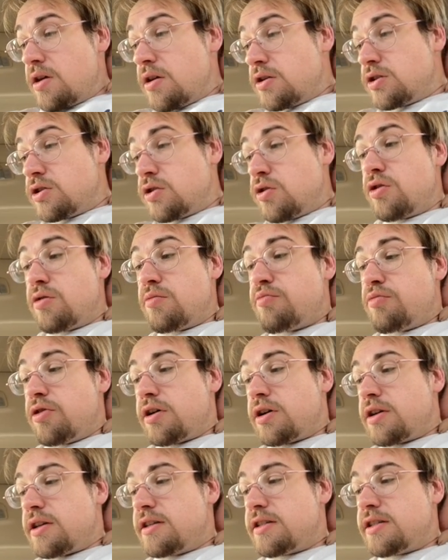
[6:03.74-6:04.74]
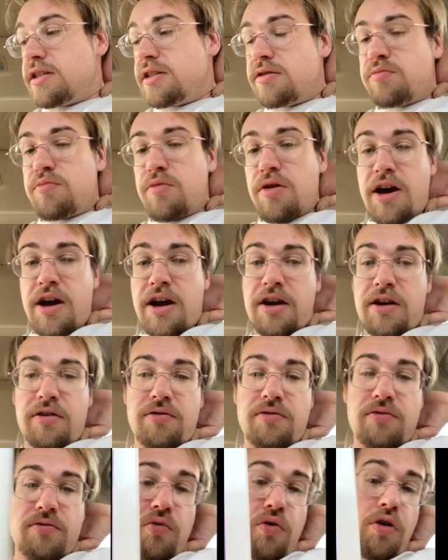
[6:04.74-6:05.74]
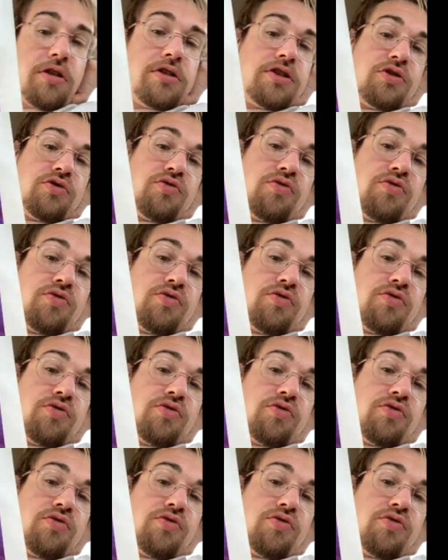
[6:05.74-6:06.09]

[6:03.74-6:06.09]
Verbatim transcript: So the book, this is by Walter